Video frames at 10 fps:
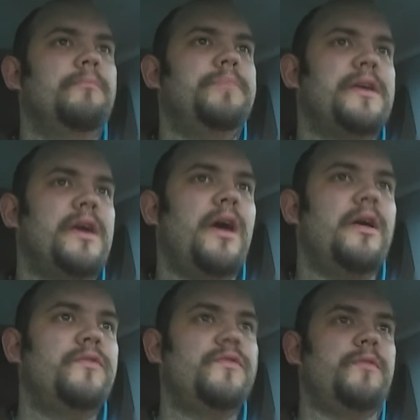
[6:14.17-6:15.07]

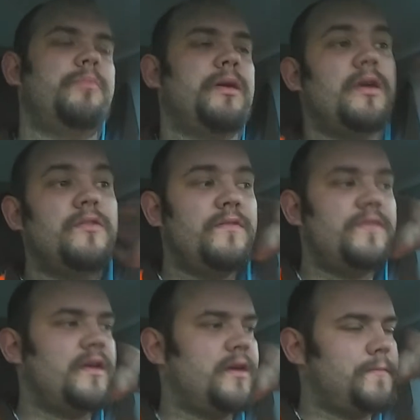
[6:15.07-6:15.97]
Because of
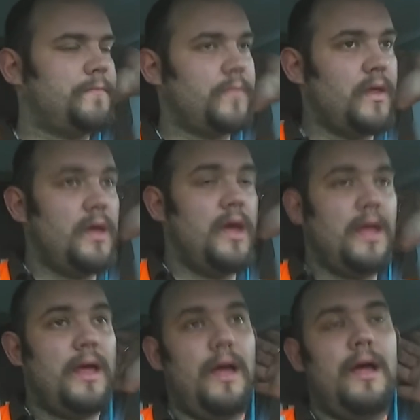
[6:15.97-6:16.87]
the,
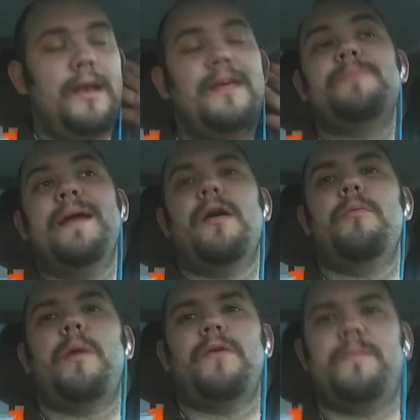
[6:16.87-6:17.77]
let's make no
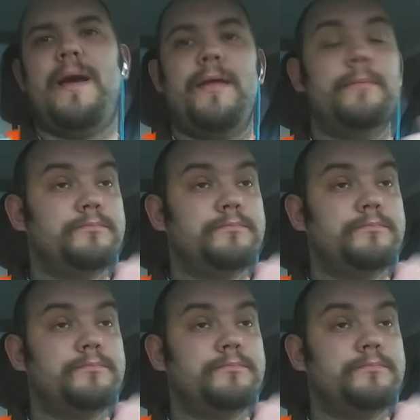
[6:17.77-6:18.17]
bones about it,